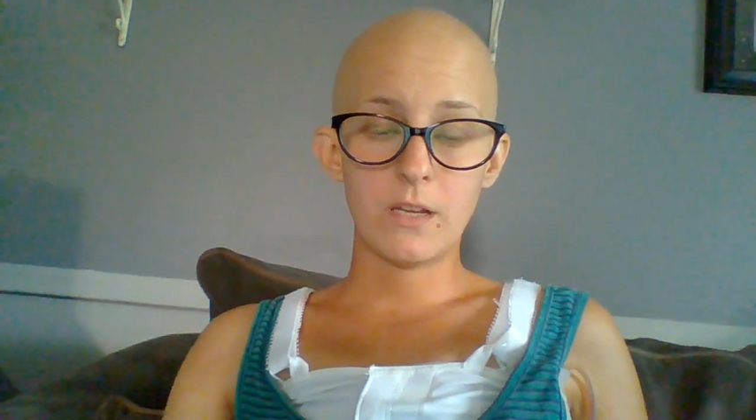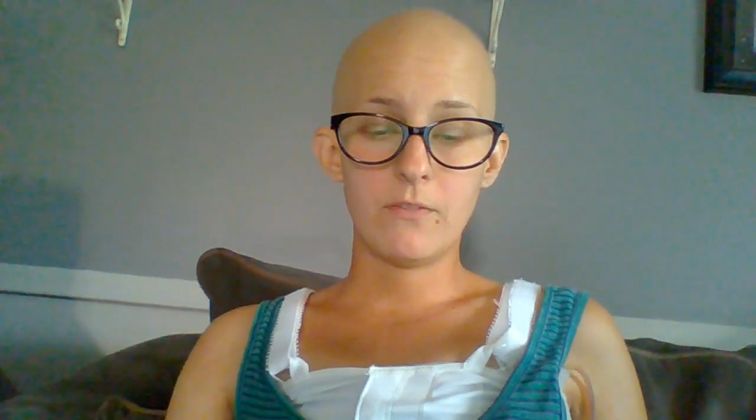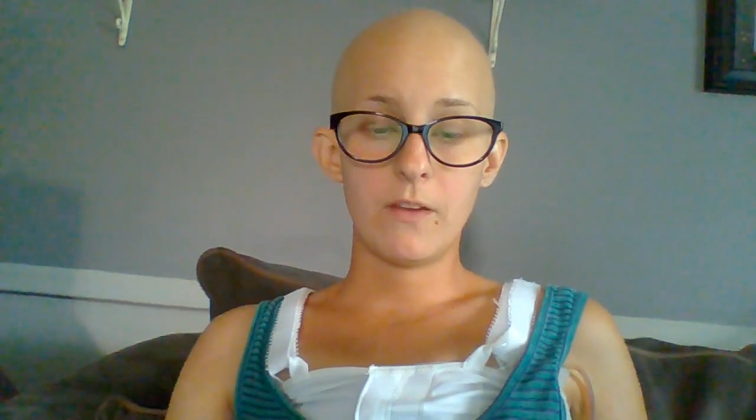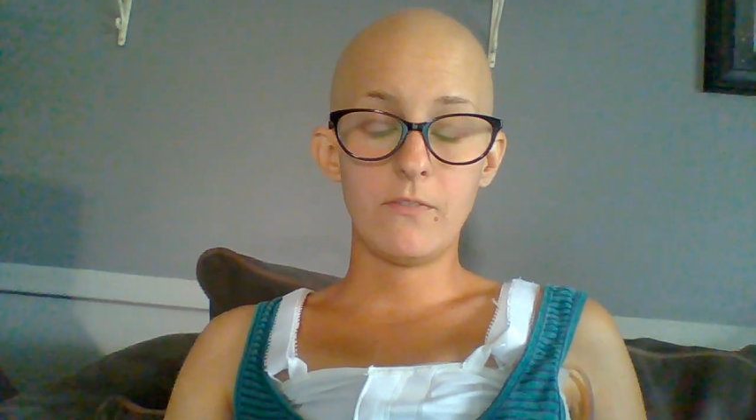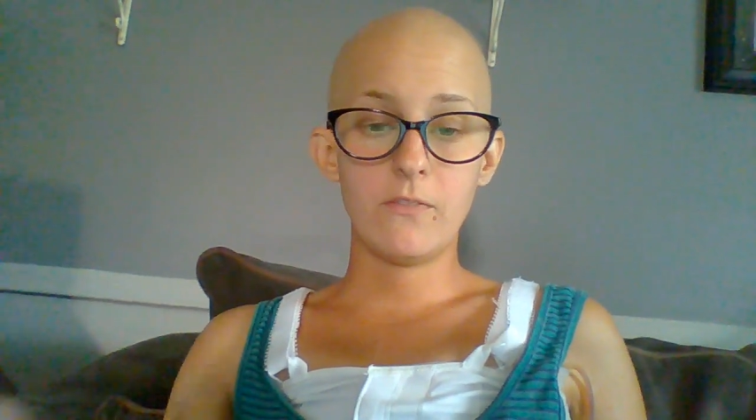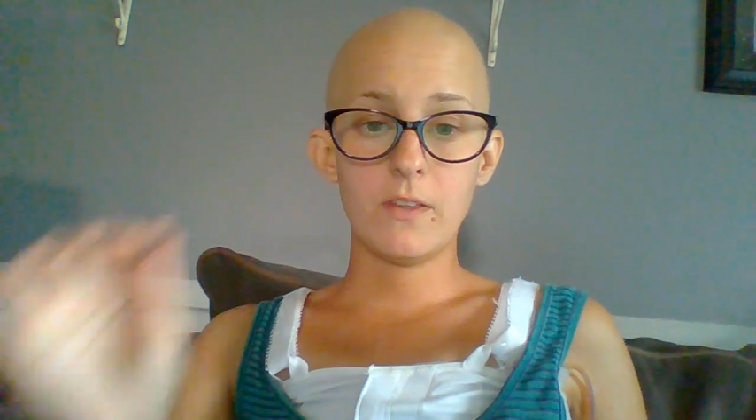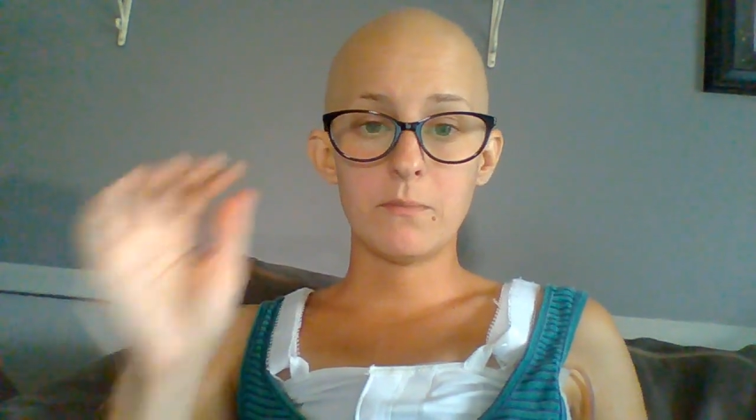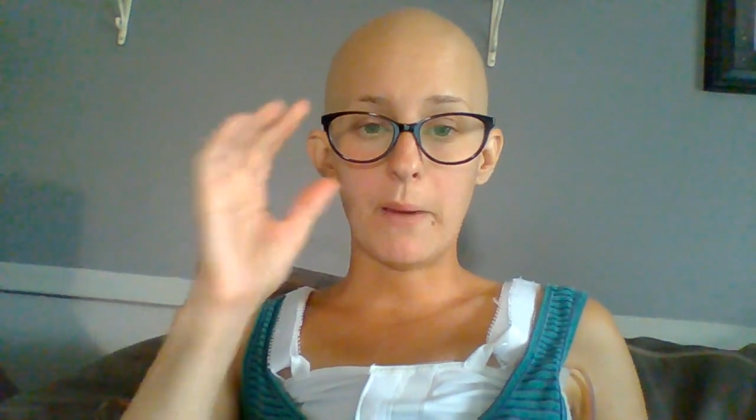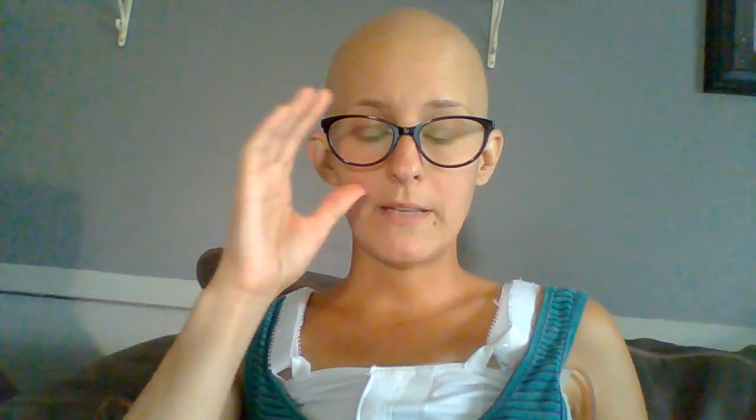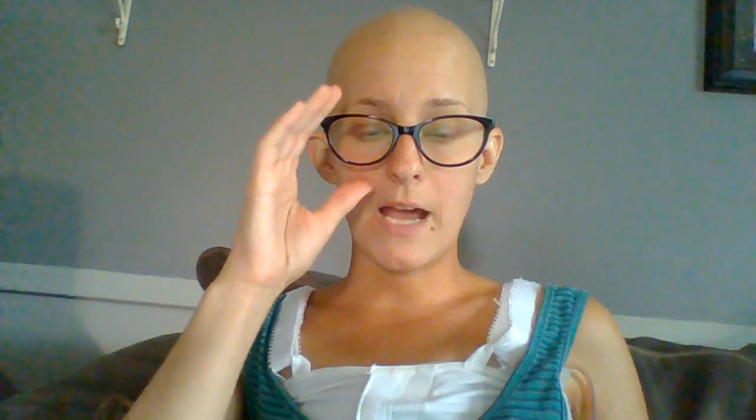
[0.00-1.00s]
if
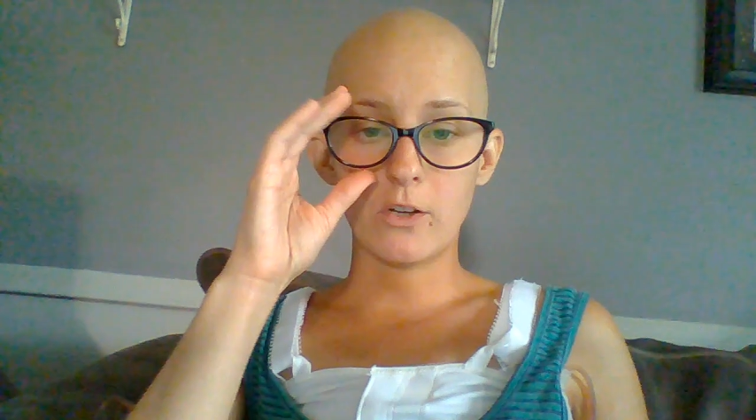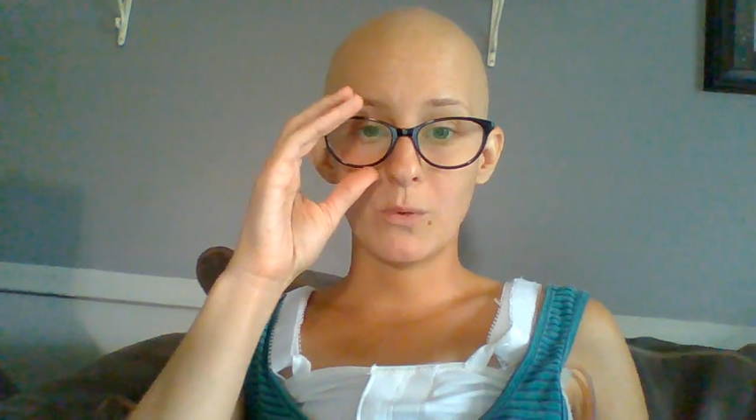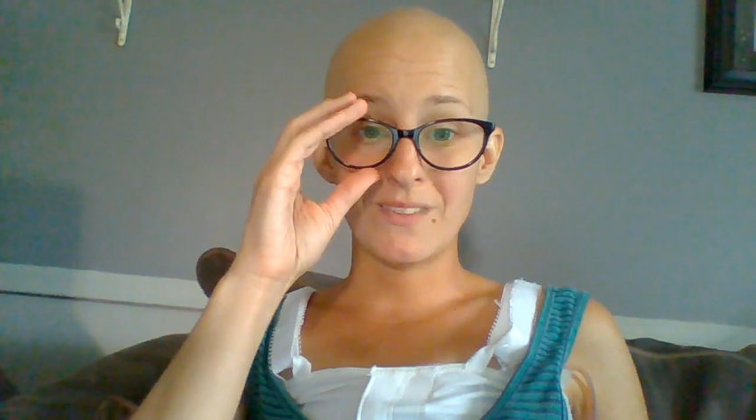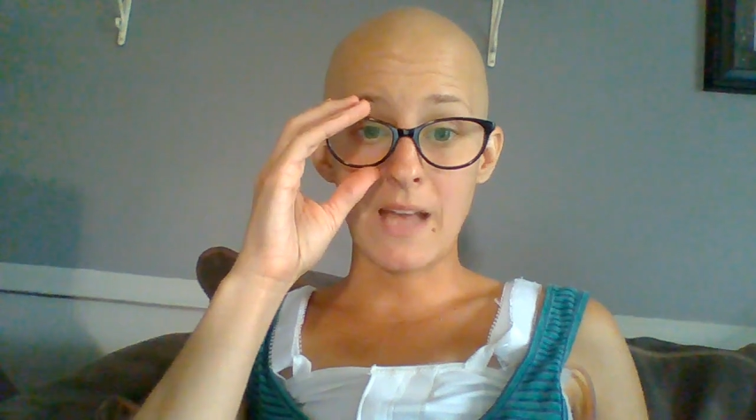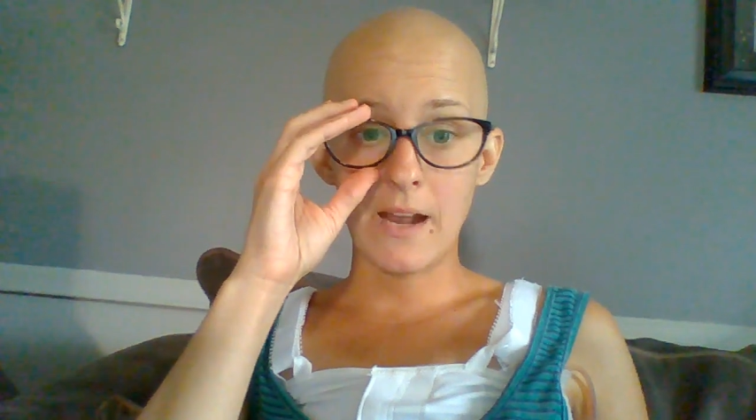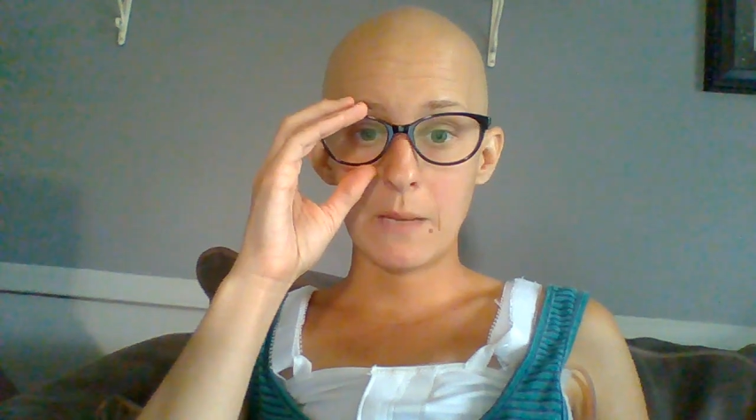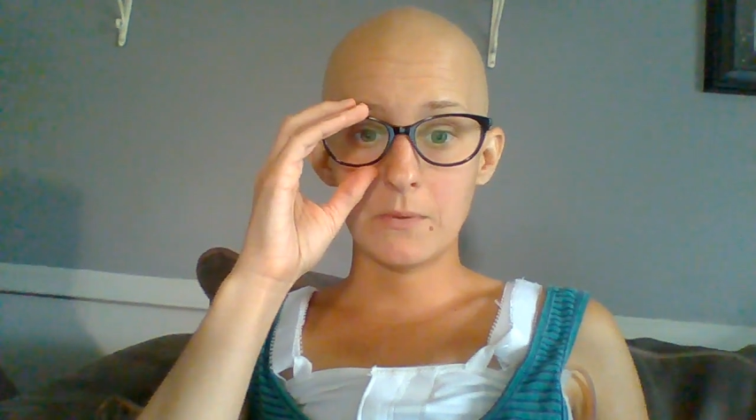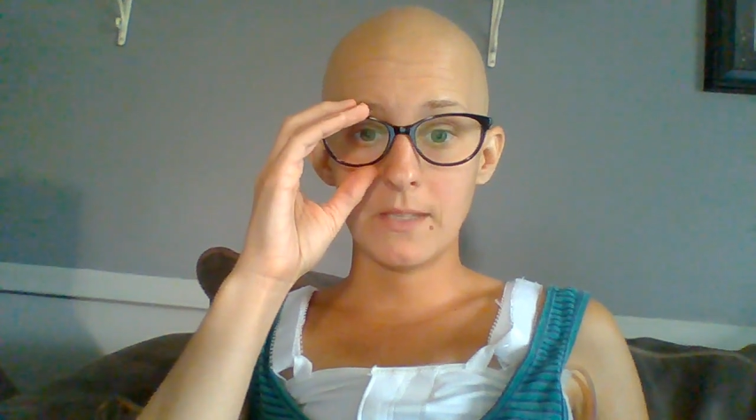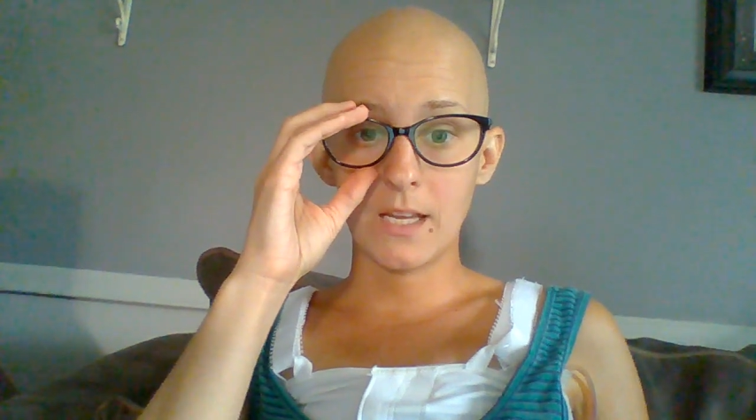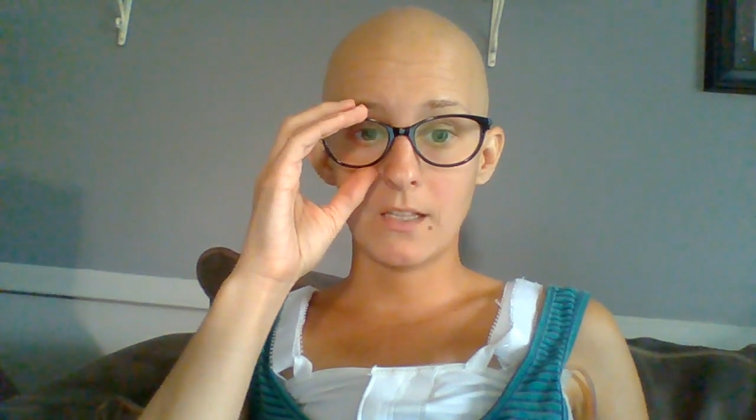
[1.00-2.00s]
my doctor was not
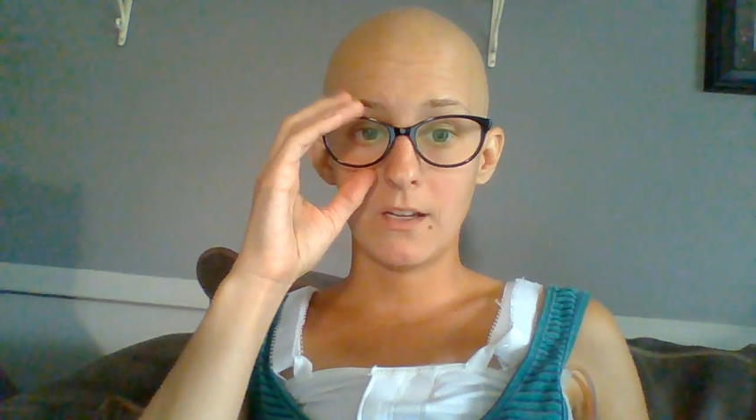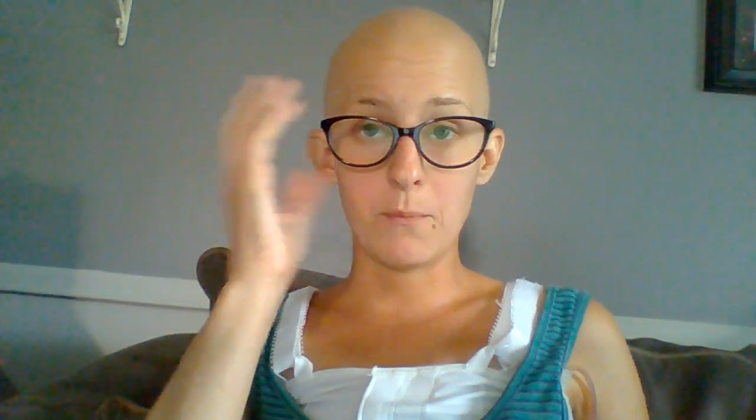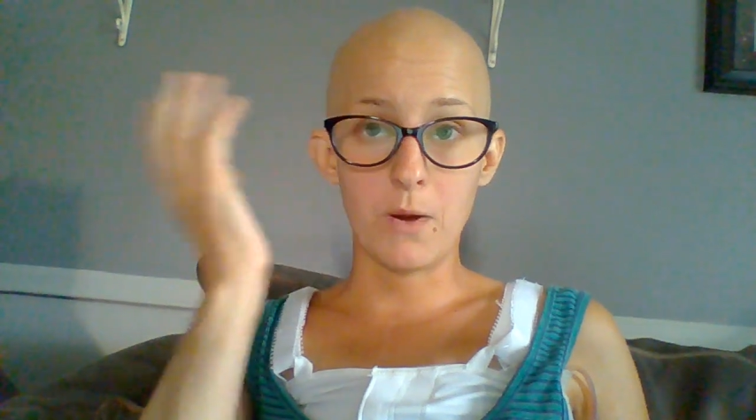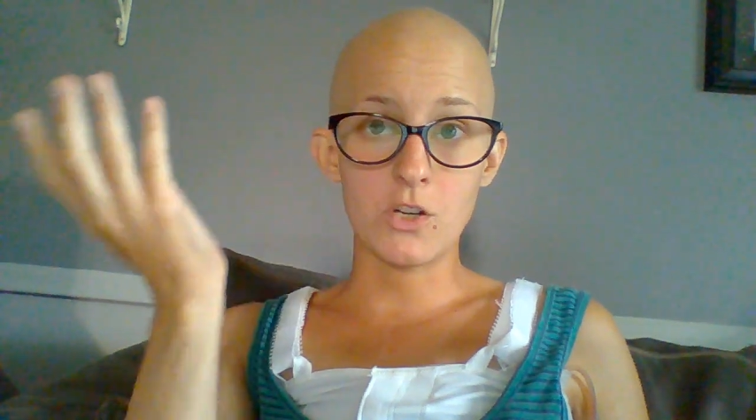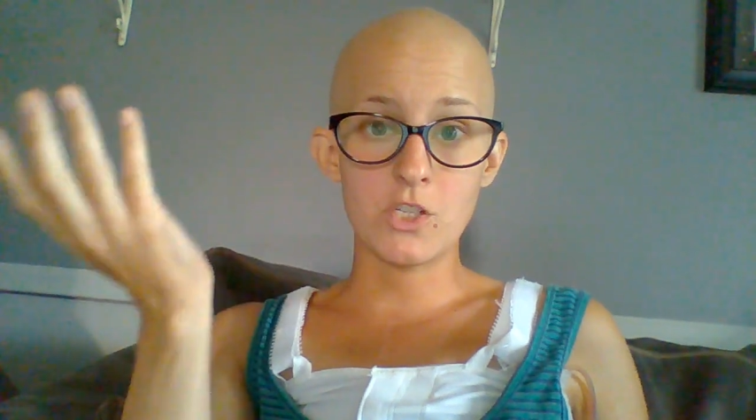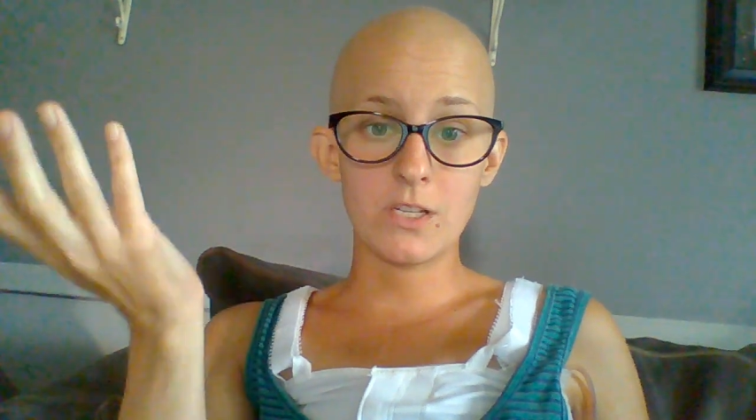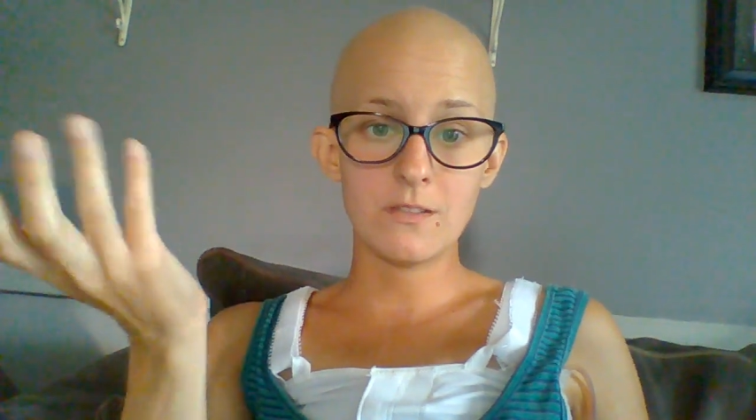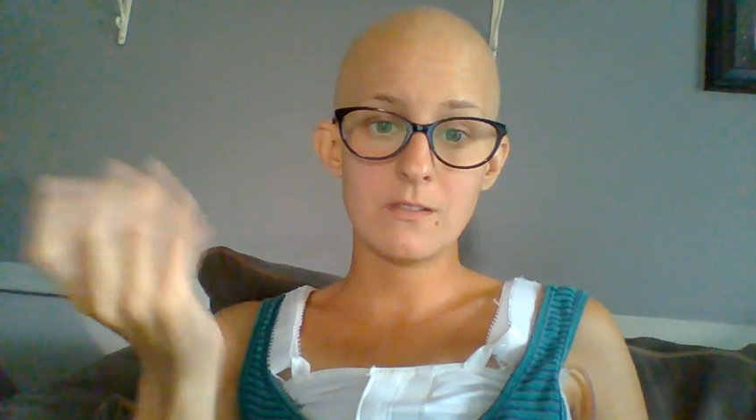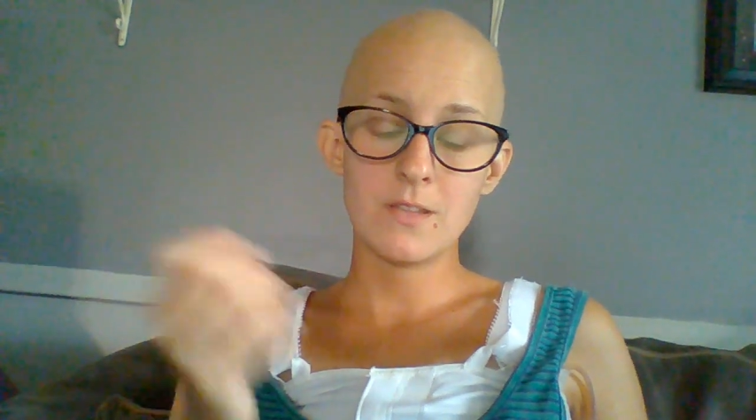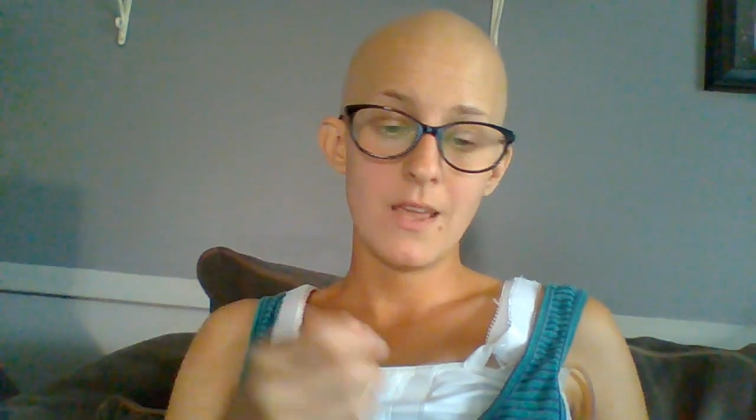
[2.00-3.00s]
able to get clear margins,